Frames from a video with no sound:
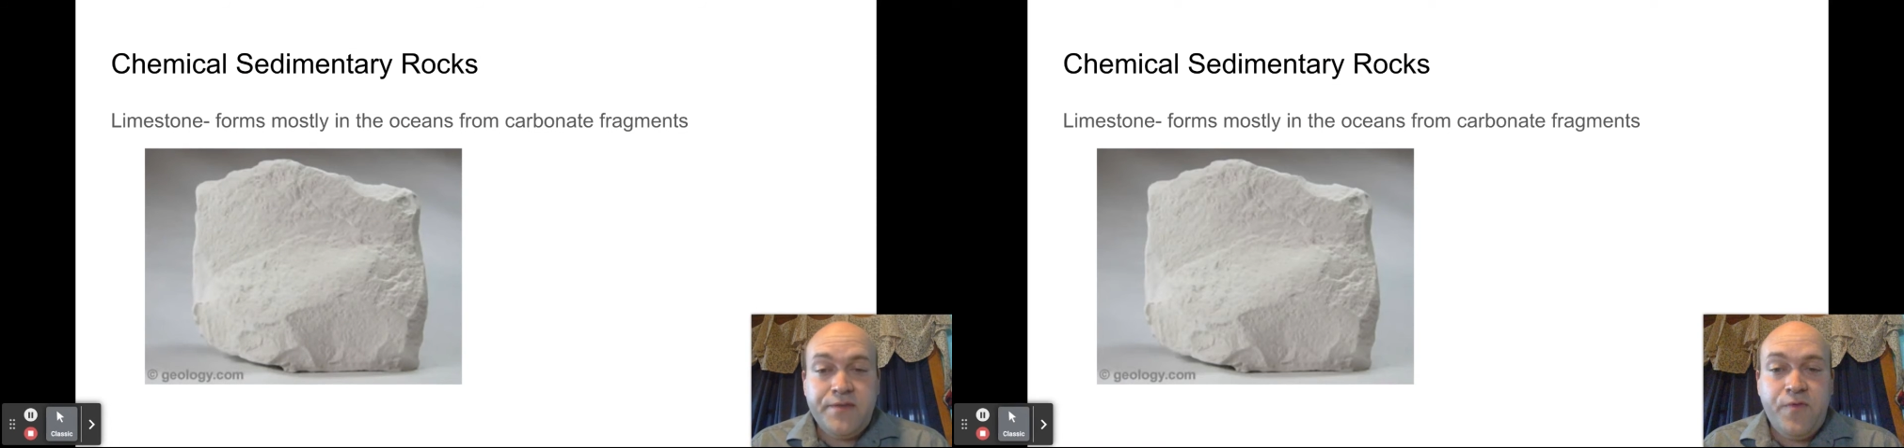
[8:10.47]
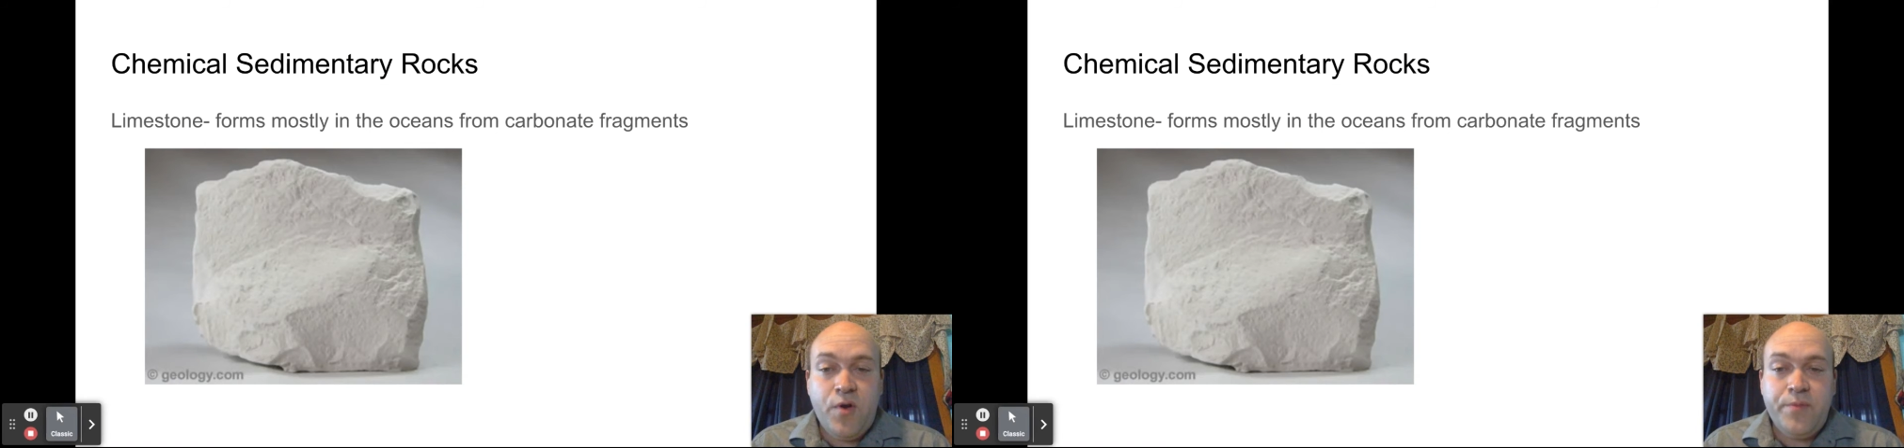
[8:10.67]

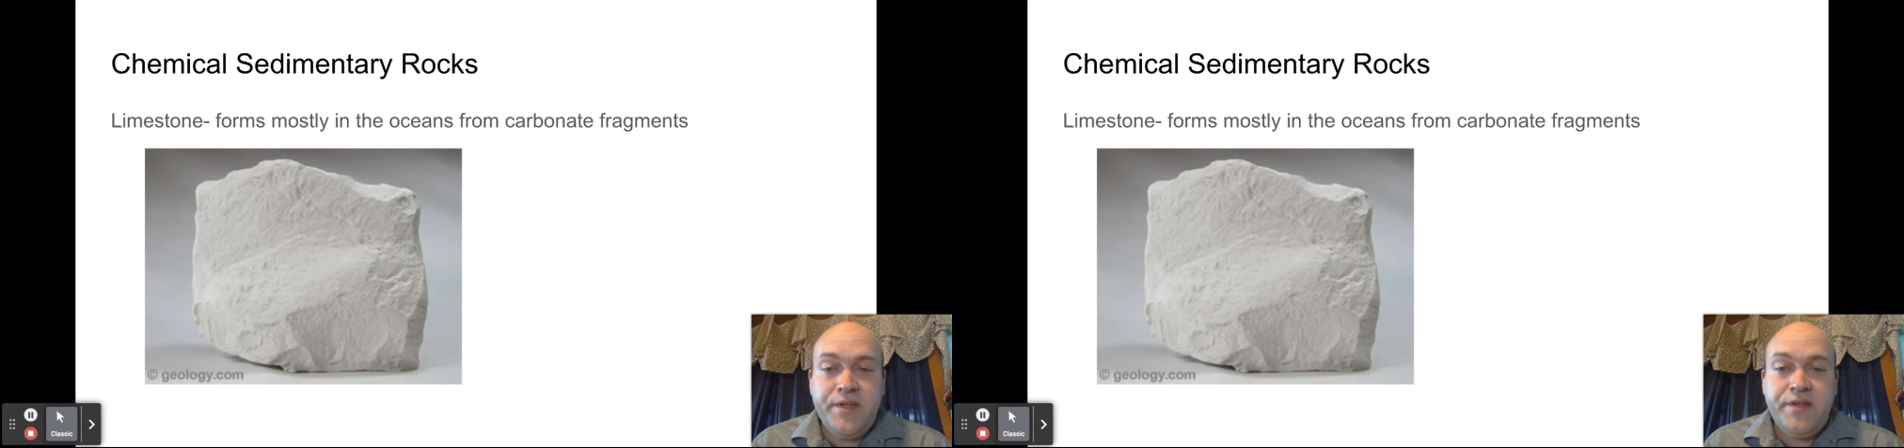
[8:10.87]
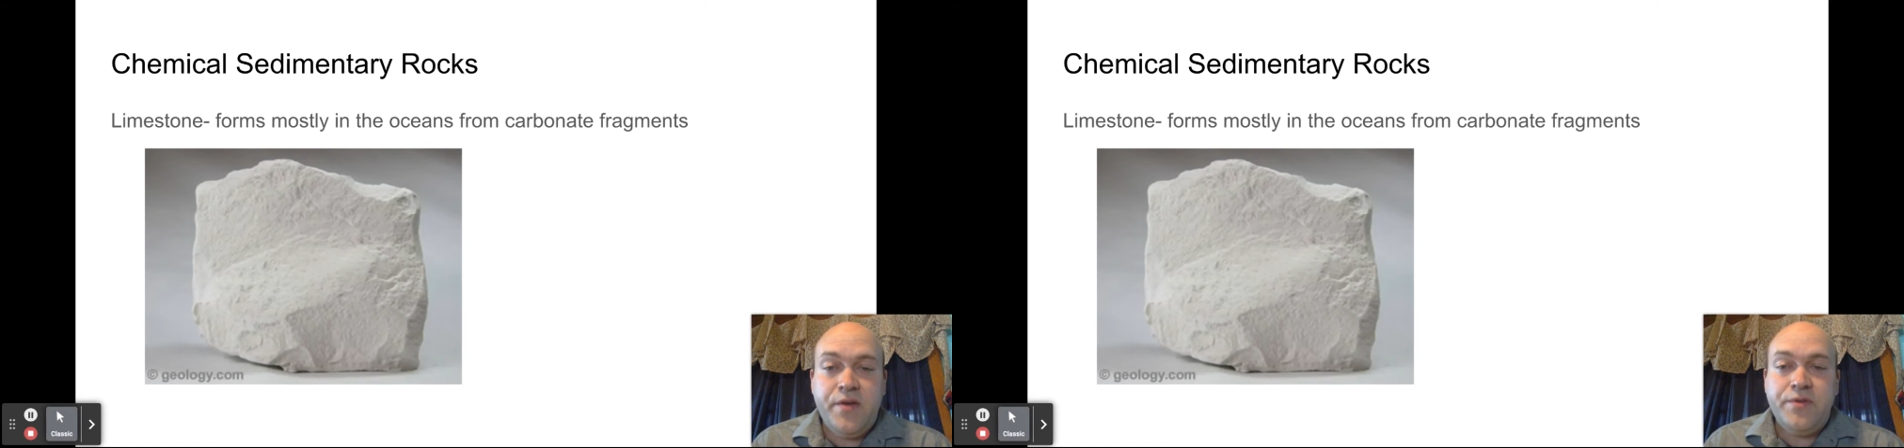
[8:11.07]
is formed
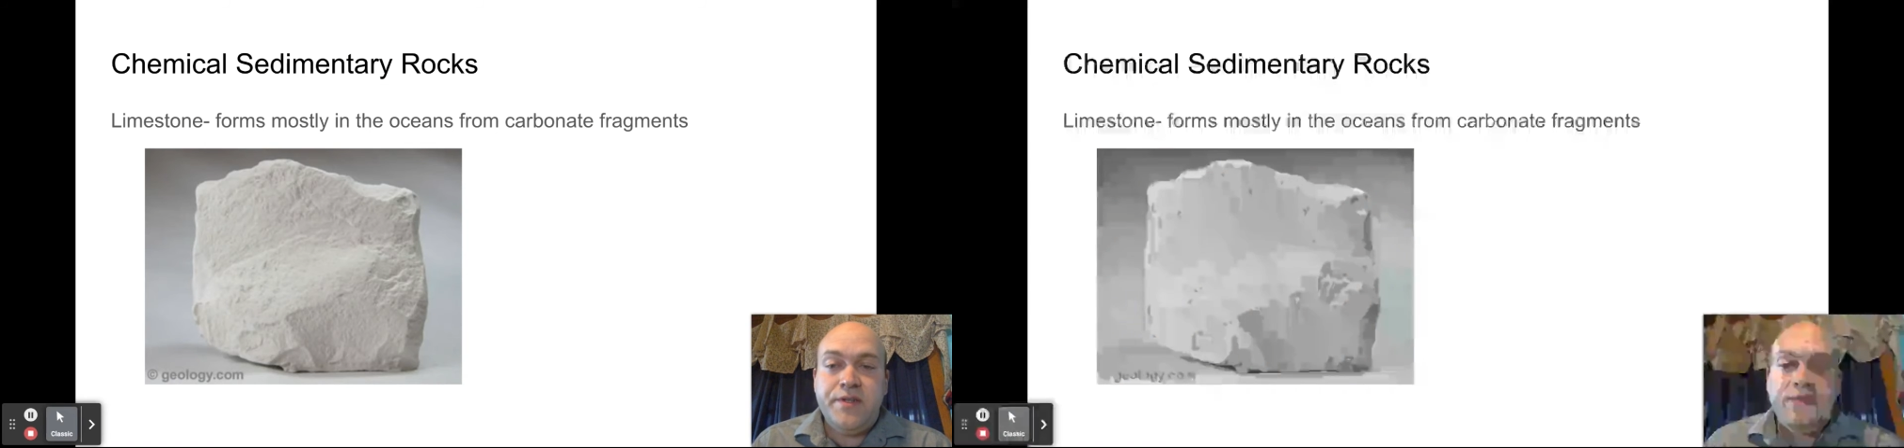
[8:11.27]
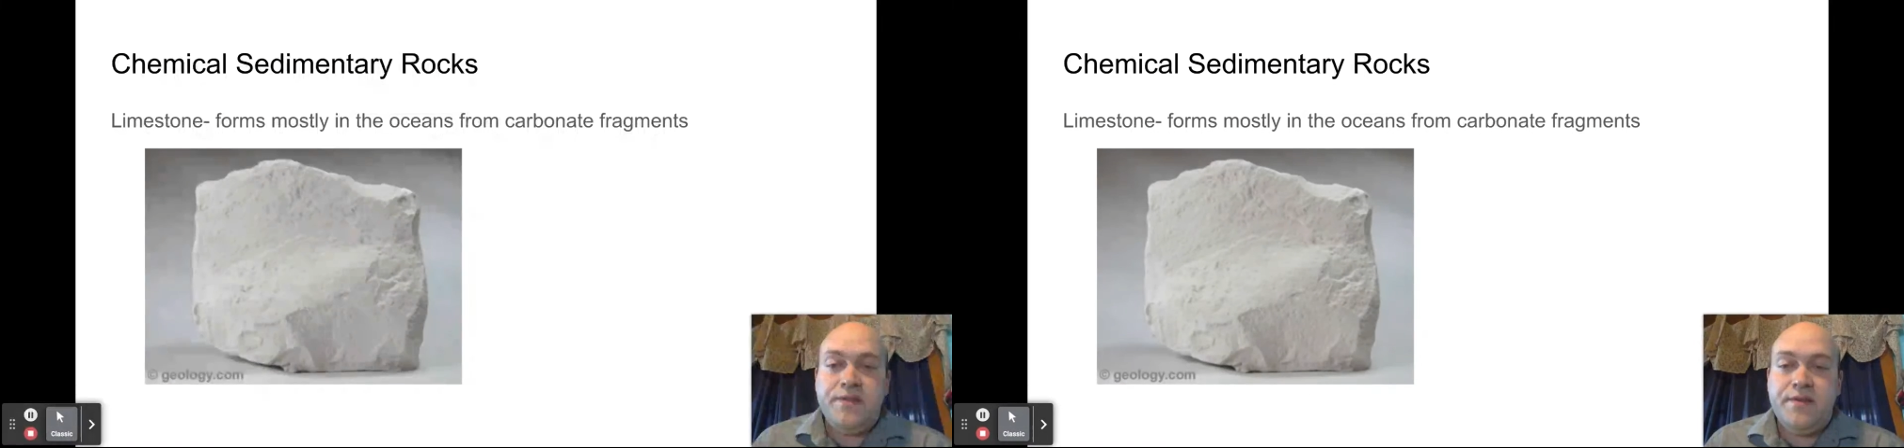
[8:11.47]
in the
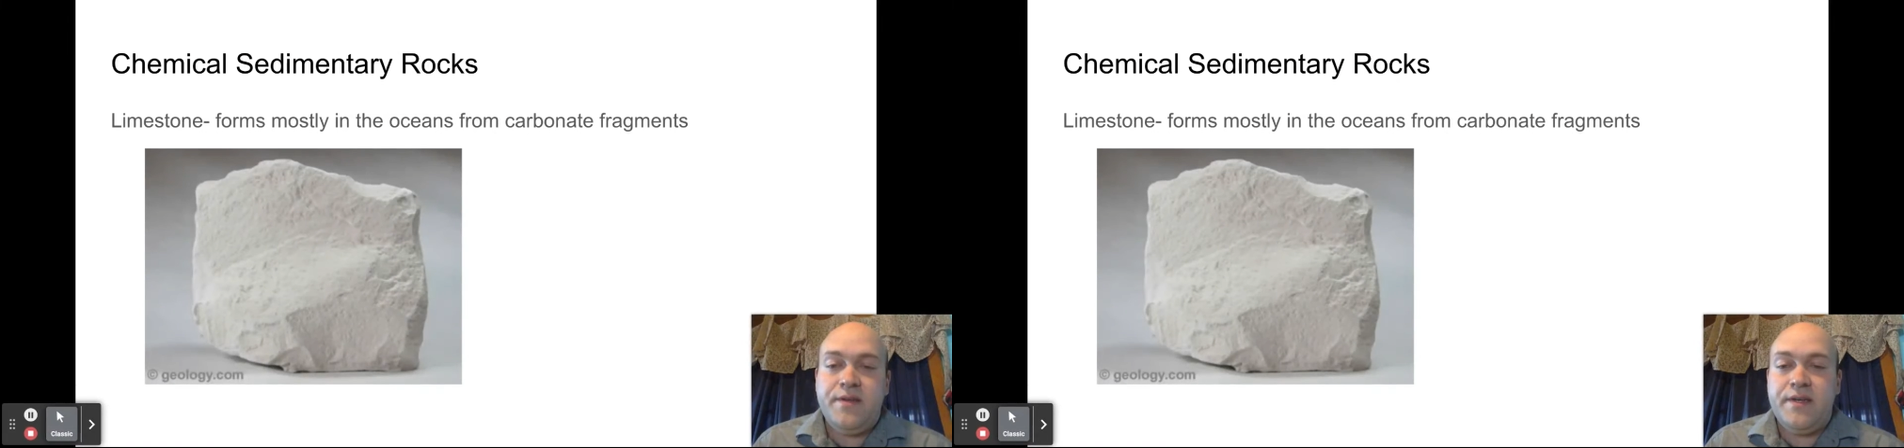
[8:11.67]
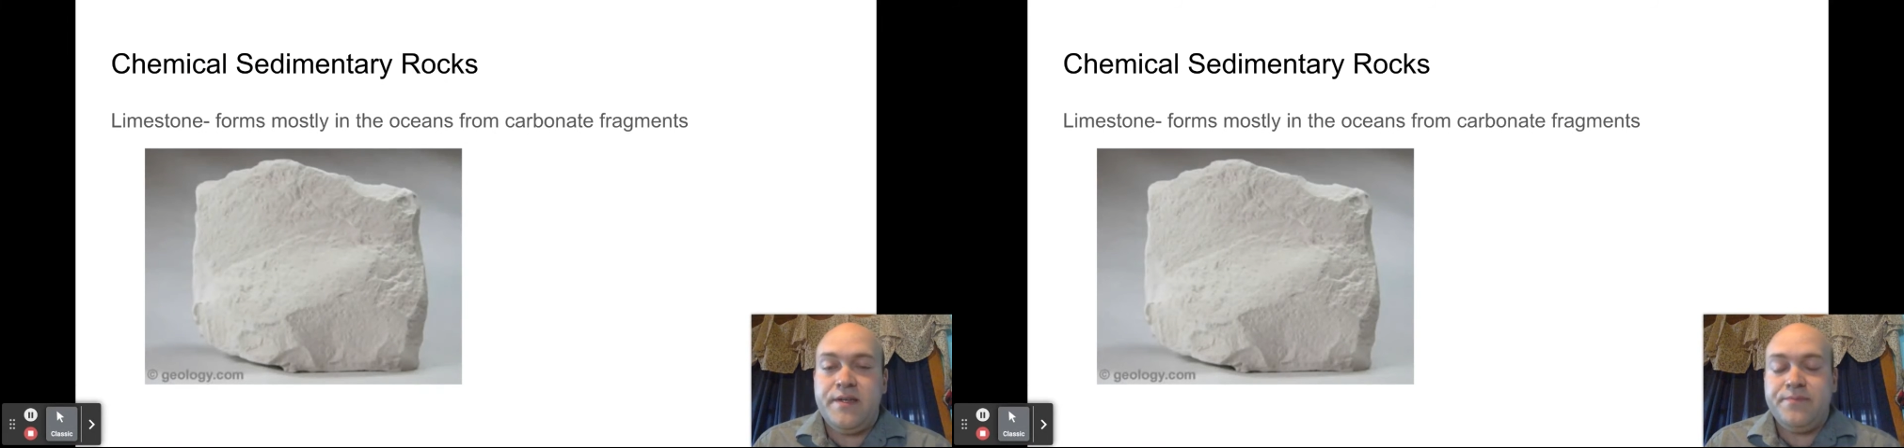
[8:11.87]
oceans,
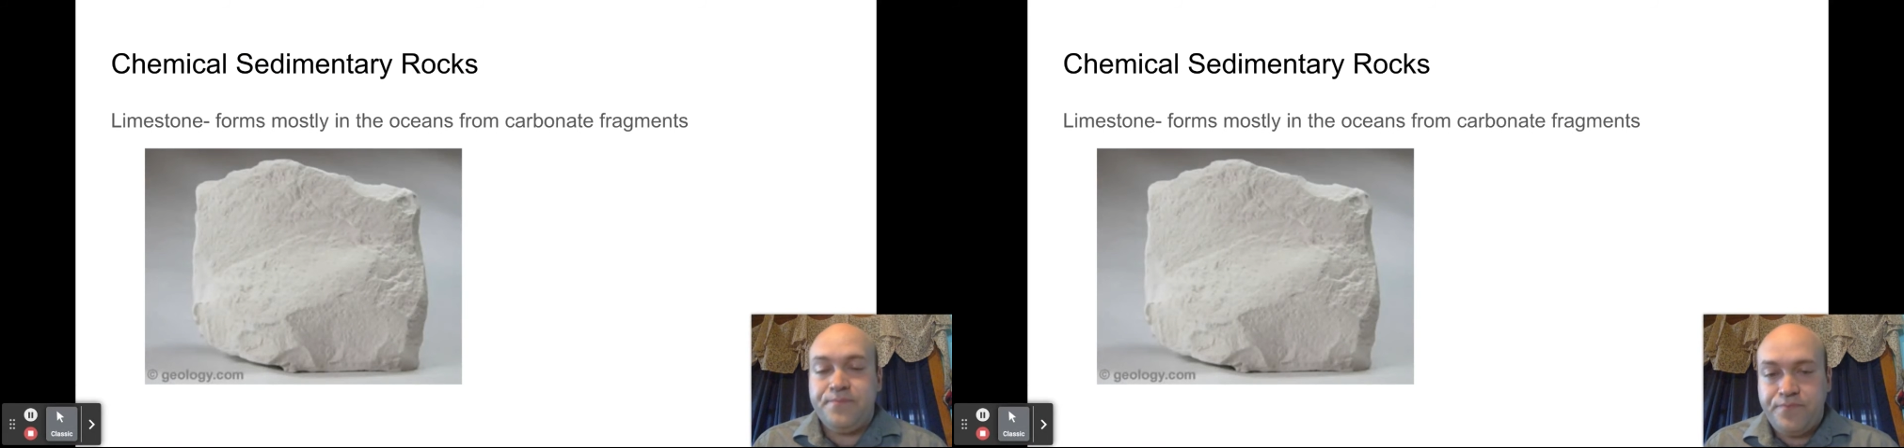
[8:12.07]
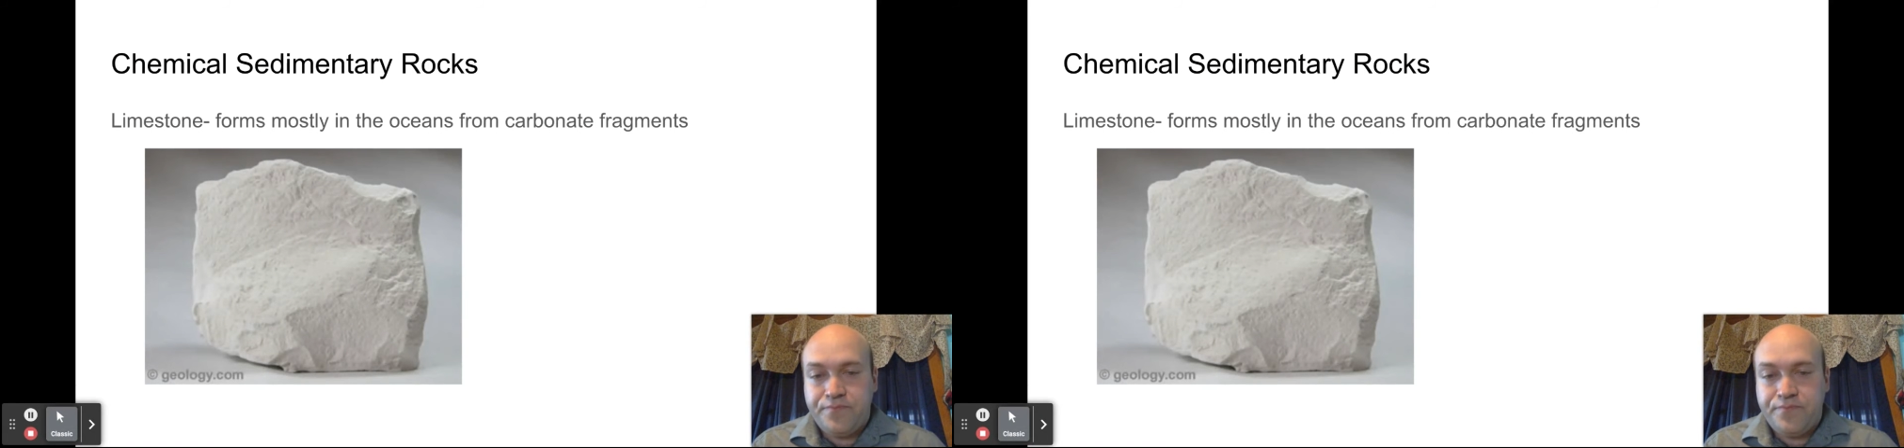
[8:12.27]
and